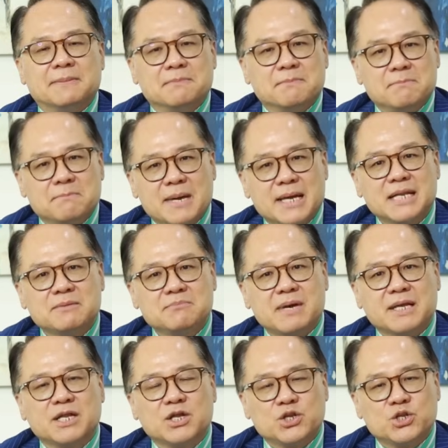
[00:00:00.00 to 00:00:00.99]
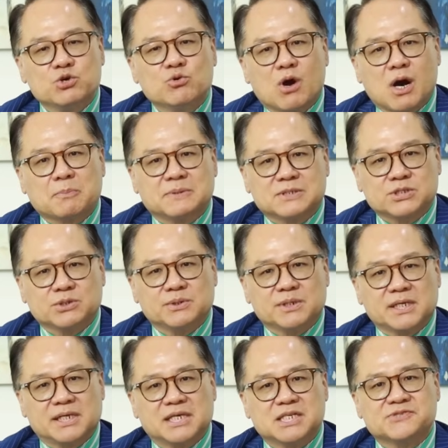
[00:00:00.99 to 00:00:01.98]
in many, many new
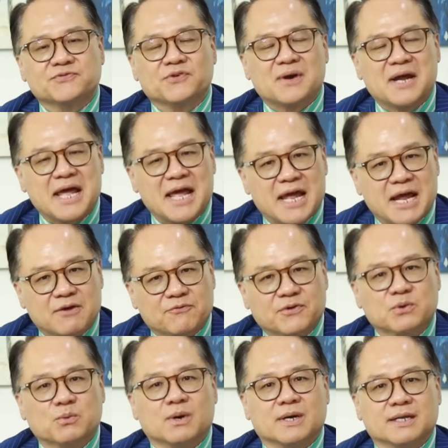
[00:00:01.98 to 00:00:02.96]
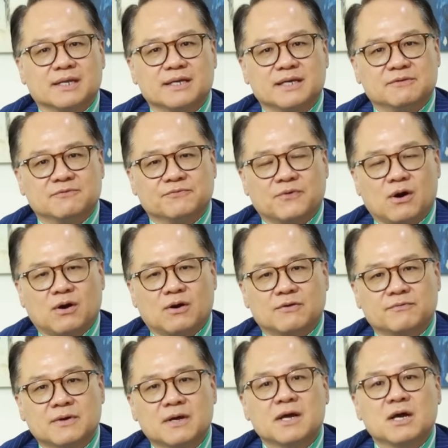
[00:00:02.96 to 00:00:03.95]
opportunities for everyone
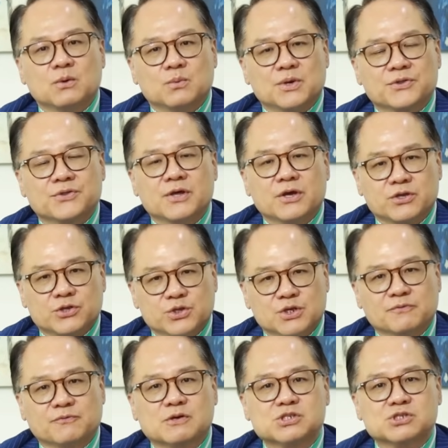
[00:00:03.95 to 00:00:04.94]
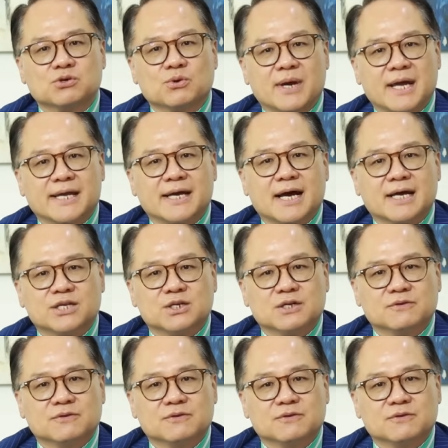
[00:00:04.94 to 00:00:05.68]
involved with Universal AI